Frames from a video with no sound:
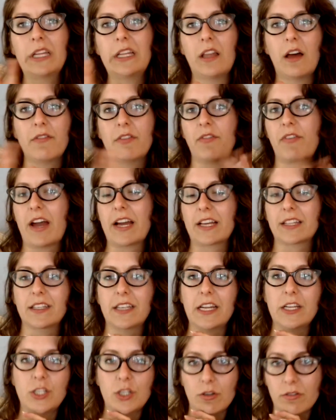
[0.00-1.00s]
really love the
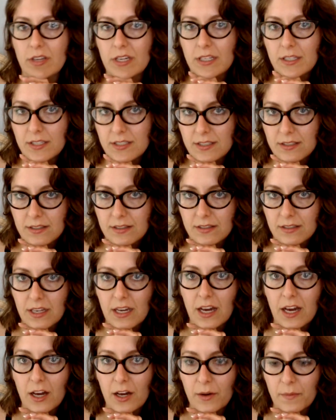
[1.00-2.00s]
fact that I do this.
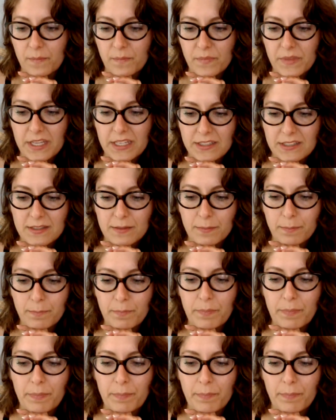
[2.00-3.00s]
It's
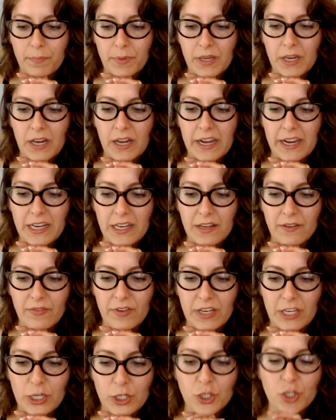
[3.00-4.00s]
kind of
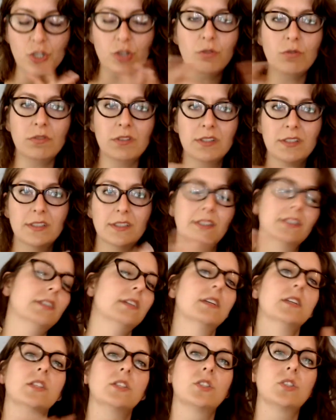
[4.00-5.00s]
an issue.
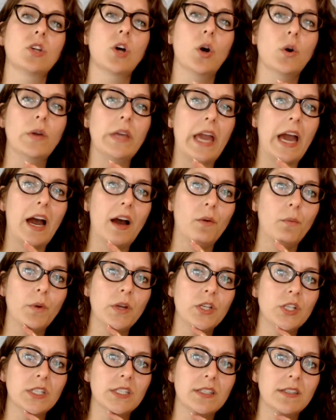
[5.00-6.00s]
So yeah,
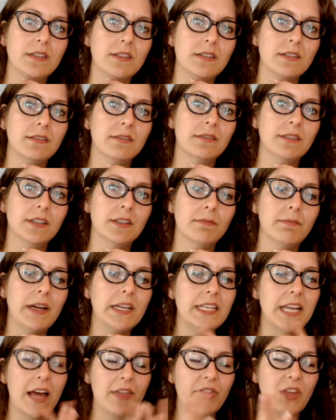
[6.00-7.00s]
my
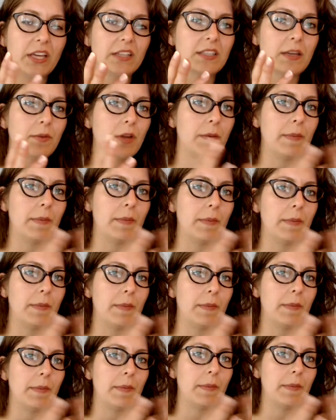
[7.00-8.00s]
dad thinks I'm going to be
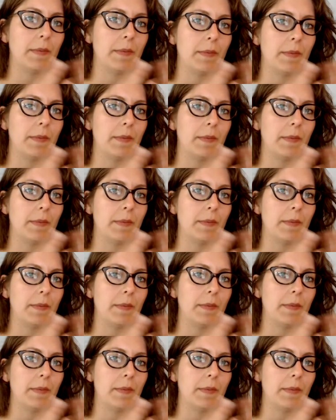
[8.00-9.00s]
ruining my
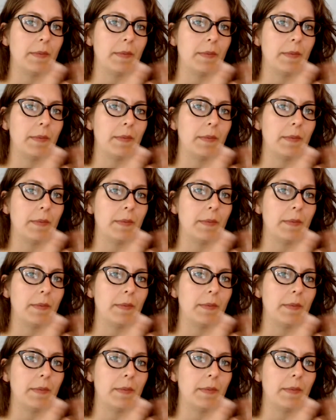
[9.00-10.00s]
career
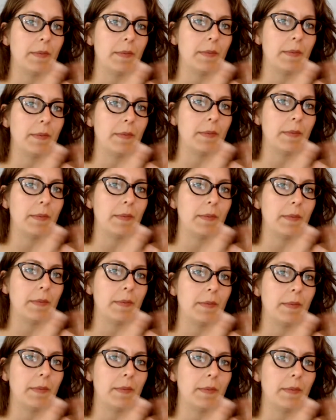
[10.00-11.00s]

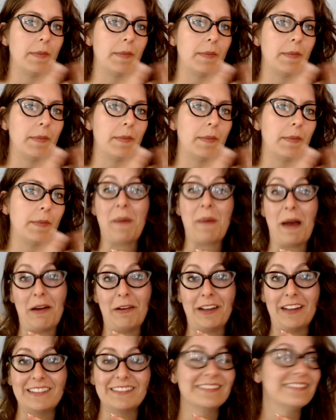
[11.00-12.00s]
doing so. We
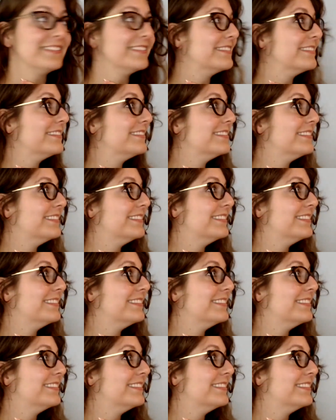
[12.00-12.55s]
don't talk about it.